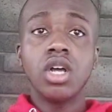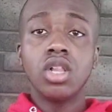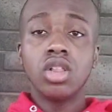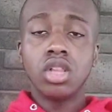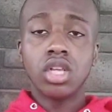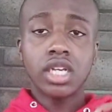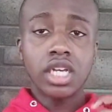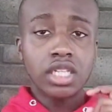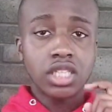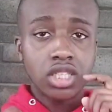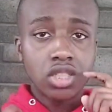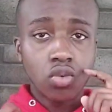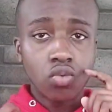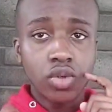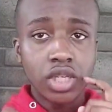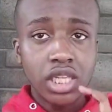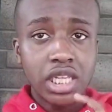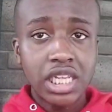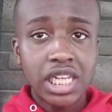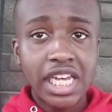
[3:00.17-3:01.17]
Look at the
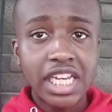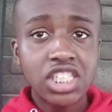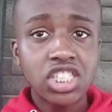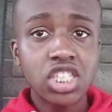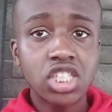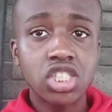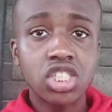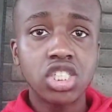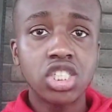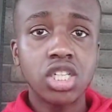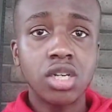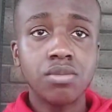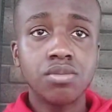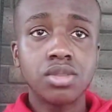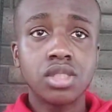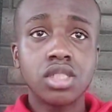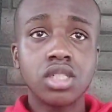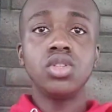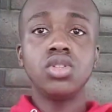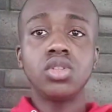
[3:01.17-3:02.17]

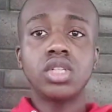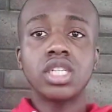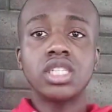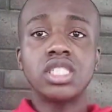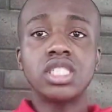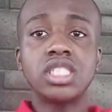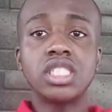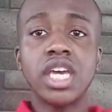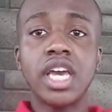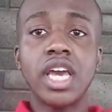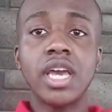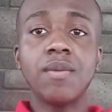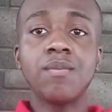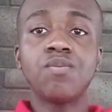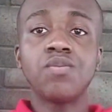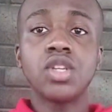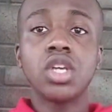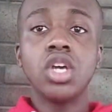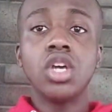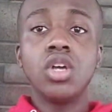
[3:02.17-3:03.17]
relationships. You could say
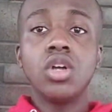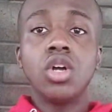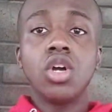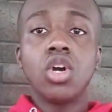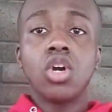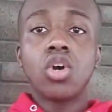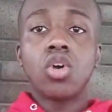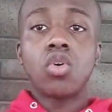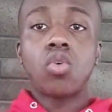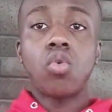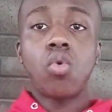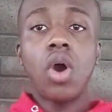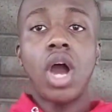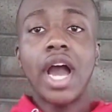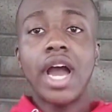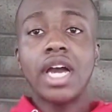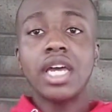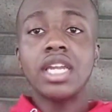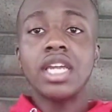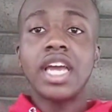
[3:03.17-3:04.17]

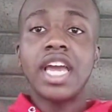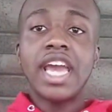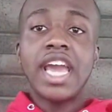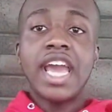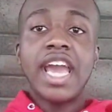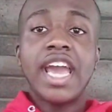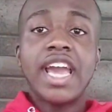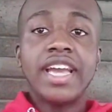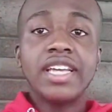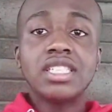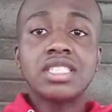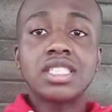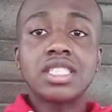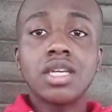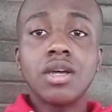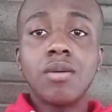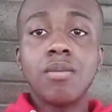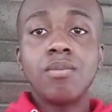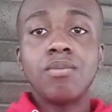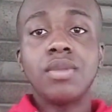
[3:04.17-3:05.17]
Juan
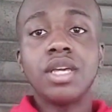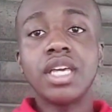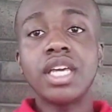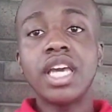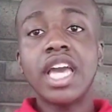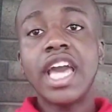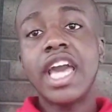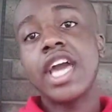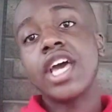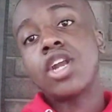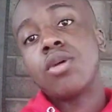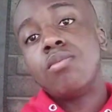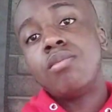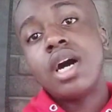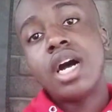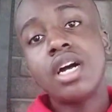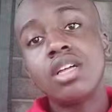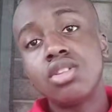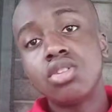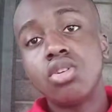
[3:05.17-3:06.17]
es mi
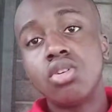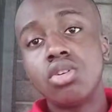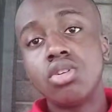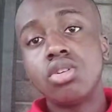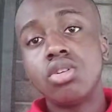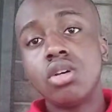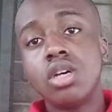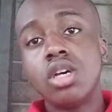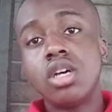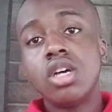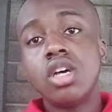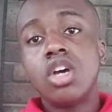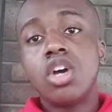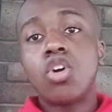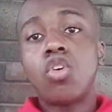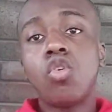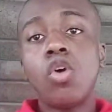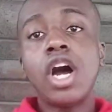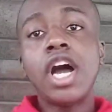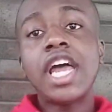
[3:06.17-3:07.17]
hermano.
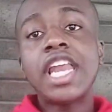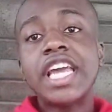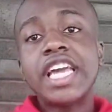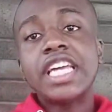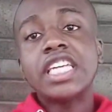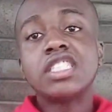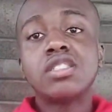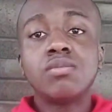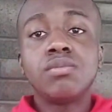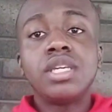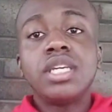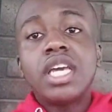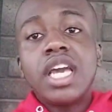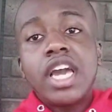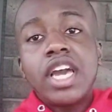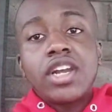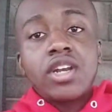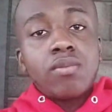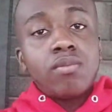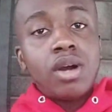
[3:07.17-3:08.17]
Juan es mi
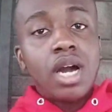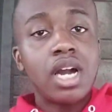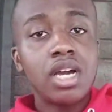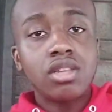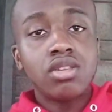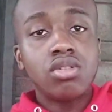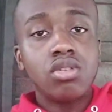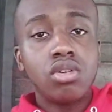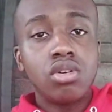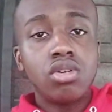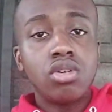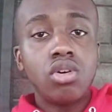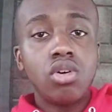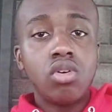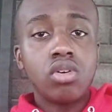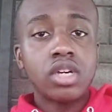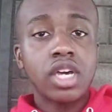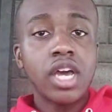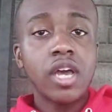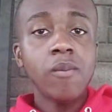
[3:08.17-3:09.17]
hermano,
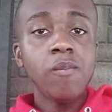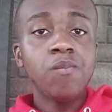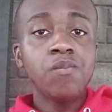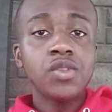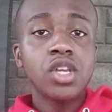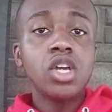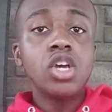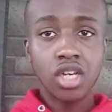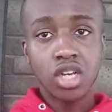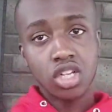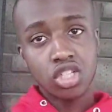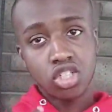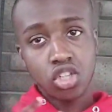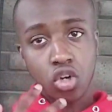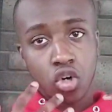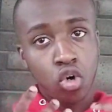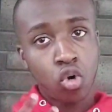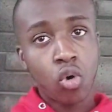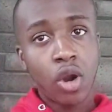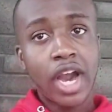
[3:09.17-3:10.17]
okay?
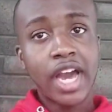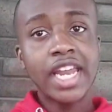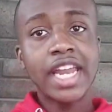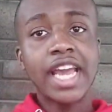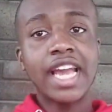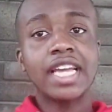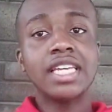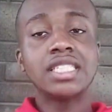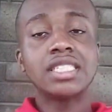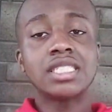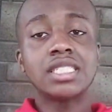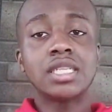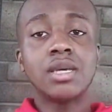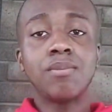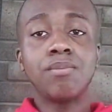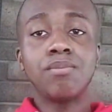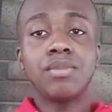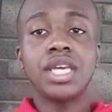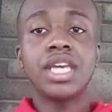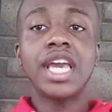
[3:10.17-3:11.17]
So Juan es
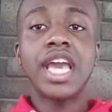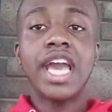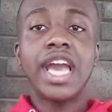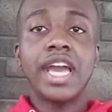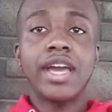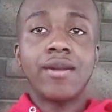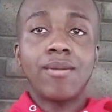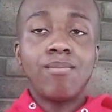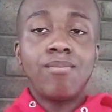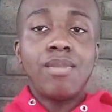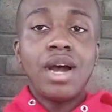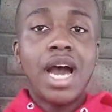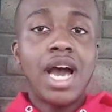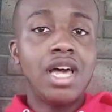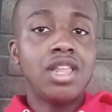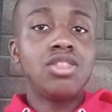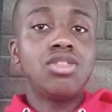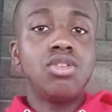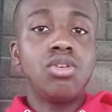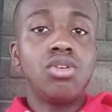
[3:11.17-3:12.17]
mi
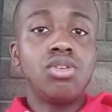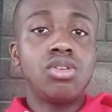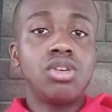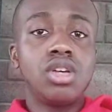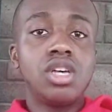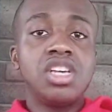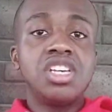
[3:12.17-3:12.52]
hermano.